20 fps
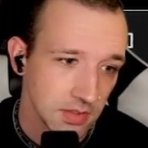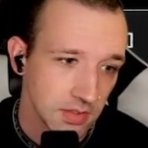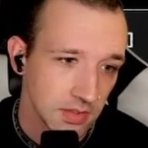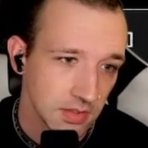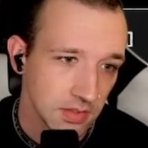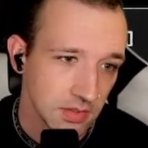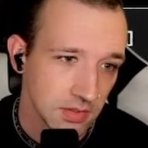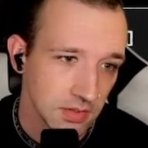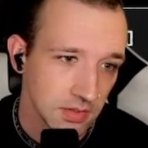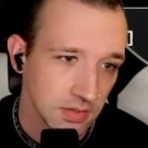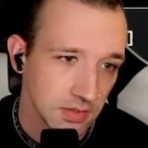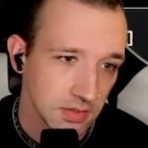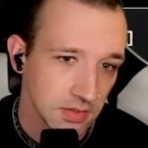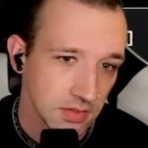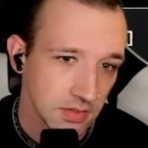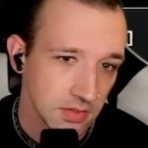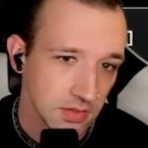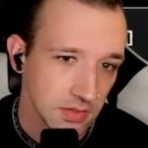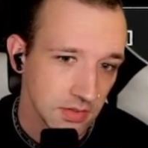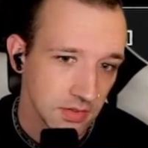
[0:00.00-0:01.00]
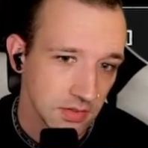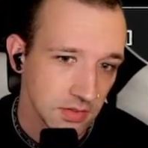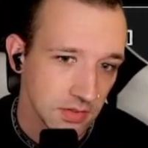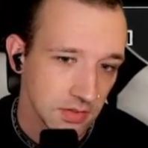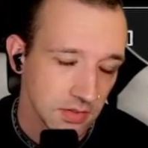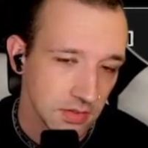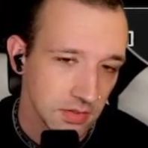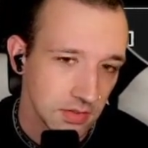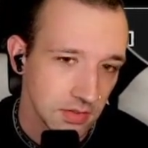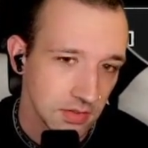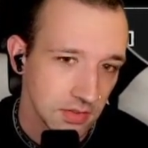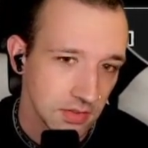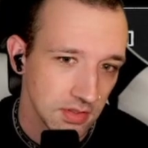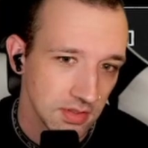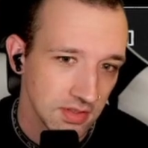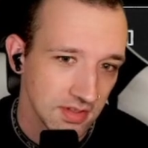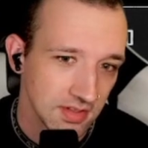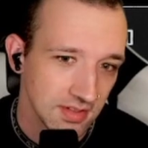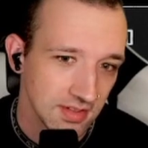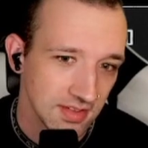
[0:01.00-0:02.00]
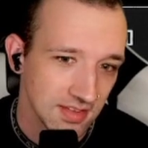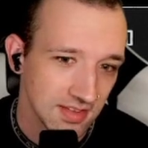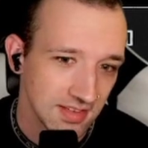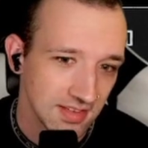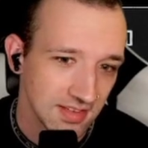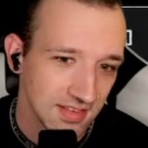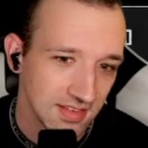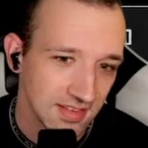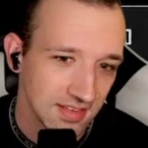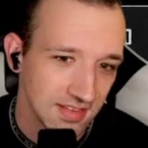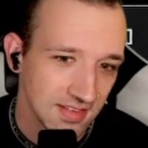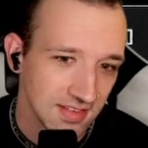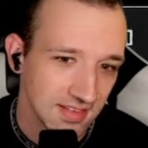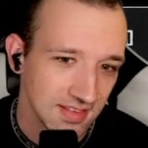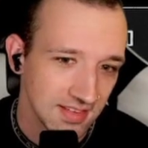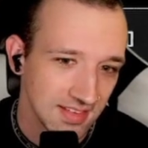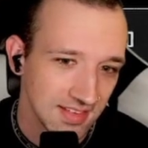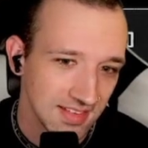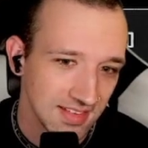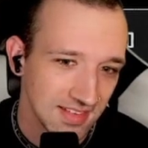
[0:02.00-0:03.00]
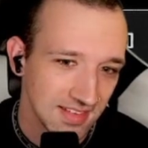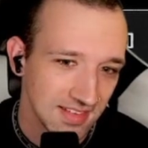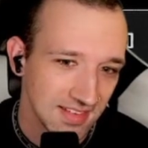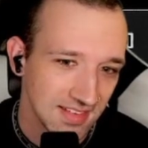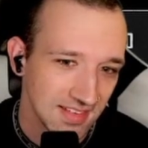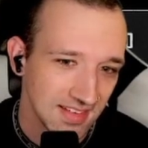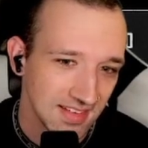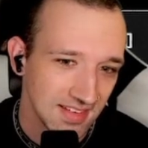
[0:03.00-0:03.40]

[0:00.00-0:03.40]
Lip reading: Nothing is said.